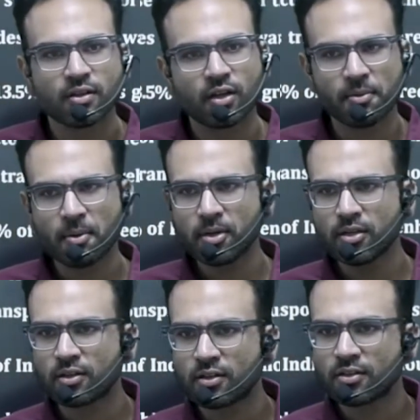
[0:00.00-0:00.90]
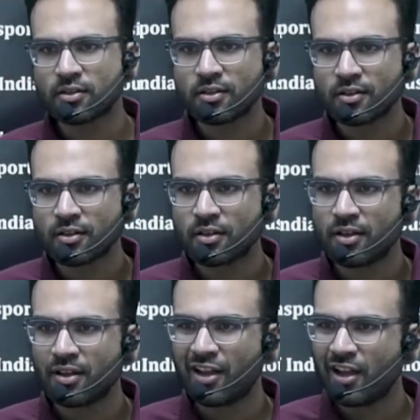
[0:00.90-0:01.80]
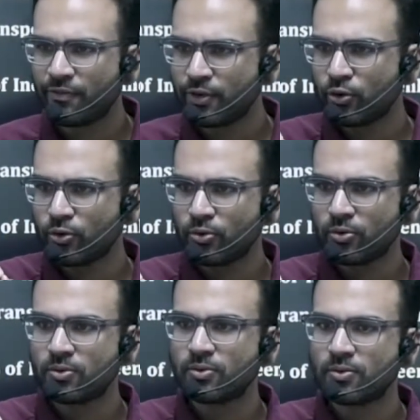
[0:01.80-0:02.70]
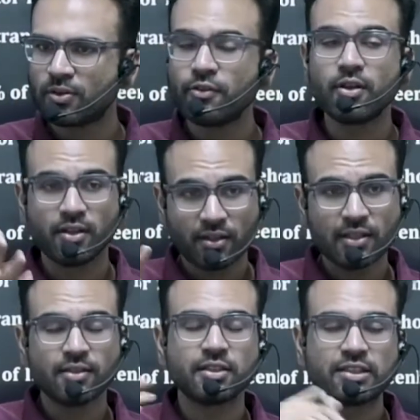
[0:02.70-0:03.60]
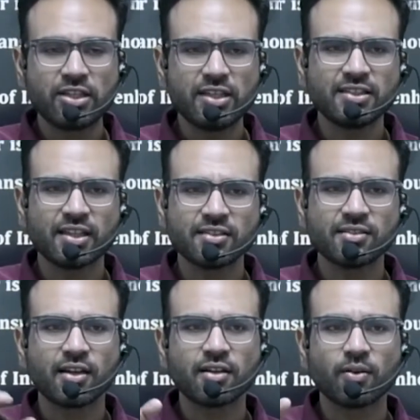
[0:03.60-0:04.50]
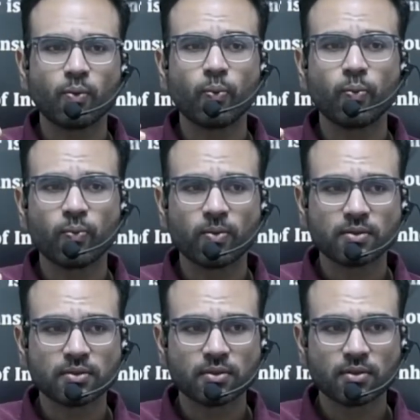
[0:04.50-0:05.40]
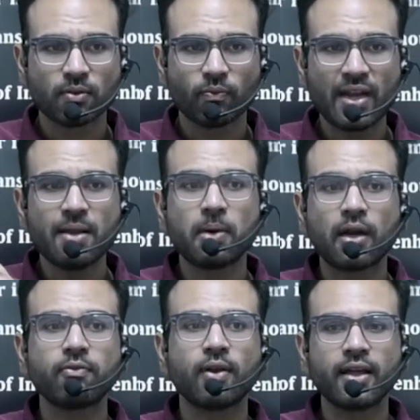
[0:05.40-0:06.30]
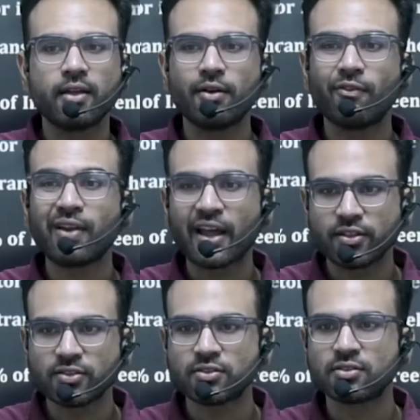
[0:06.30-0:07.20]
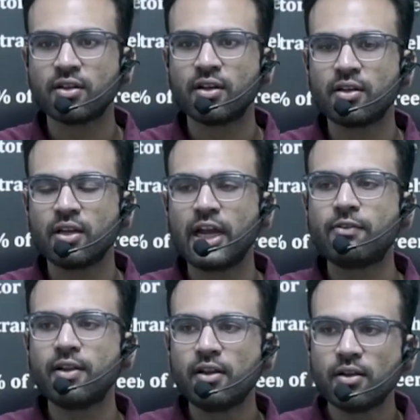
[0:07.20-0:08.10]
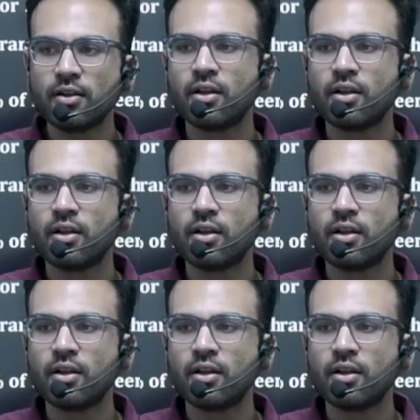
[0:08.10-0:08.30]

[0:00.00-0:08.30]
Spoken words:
Remember? The theory says that when a butterfly flies, it will